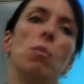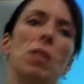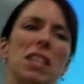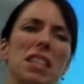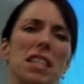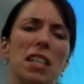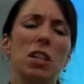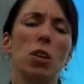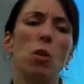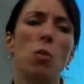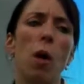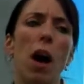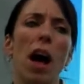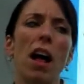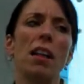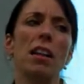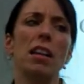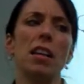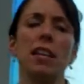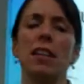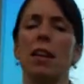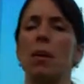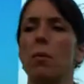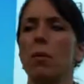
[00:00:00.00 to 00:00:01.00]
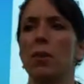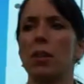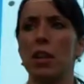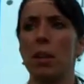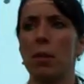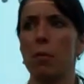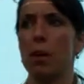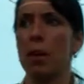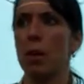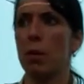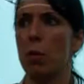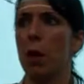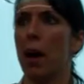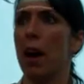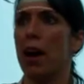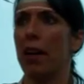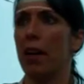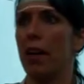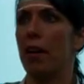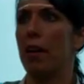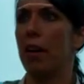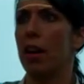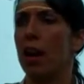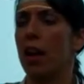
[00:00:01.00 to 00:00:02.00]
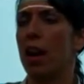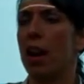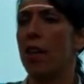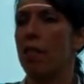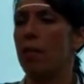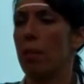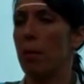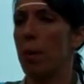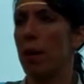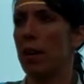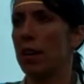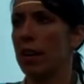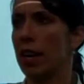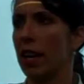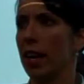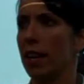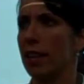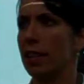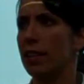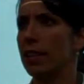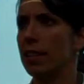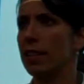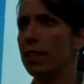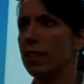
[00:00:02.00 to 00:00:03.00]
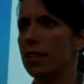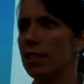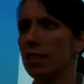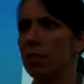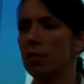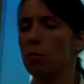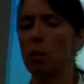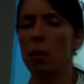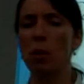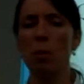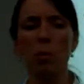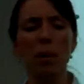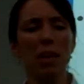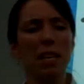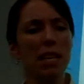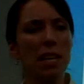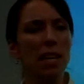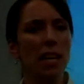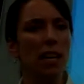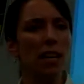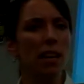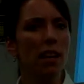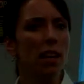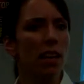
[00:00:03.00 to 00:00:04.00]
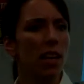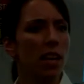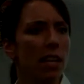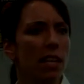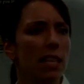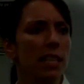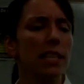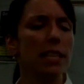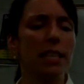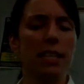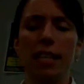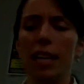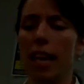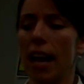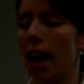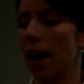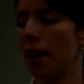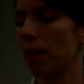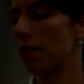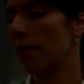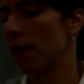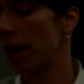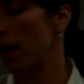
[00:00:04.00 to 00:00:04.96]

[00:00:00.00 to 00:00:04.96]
What's the quality that we're going to require from our kids? What do we need to see out of